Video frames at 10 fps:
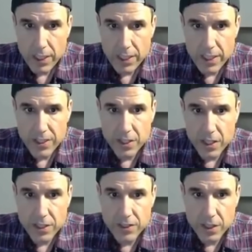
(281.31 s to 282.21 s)
It's
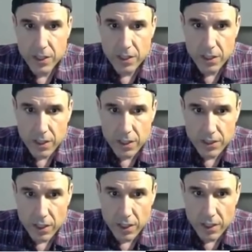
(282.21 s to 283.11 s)

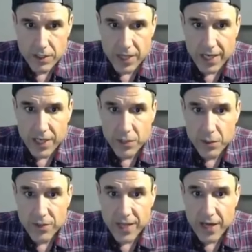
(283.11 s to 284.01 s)

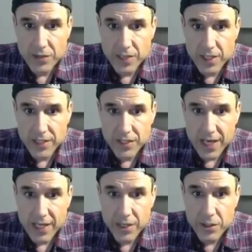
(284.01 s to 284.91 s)

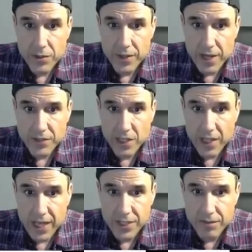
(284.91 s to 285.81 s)
82,000
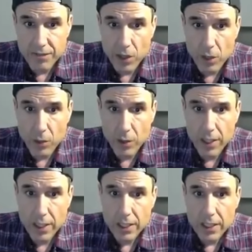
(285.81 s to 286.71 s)
lines of code.
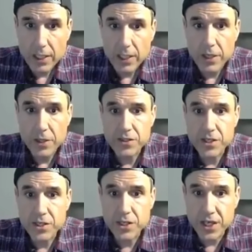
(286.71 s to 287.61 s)
Here's a
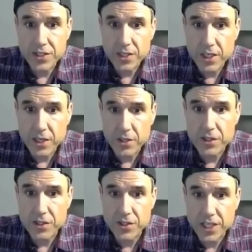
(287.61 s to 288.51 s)

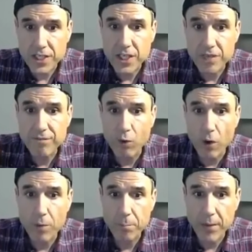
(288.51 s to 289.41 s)

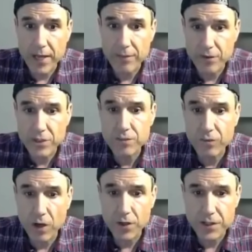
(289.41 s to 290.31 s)
64-bit. First of
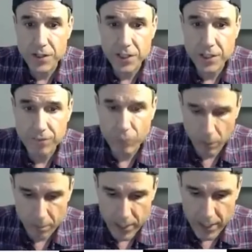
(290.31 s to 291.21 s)
all, it's
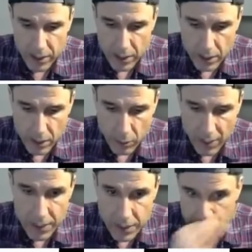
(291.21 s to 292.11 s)
64-bit.
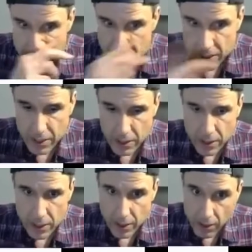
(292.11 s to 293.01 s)
Watch this.
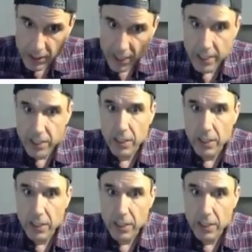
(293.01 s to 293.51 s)
Okay.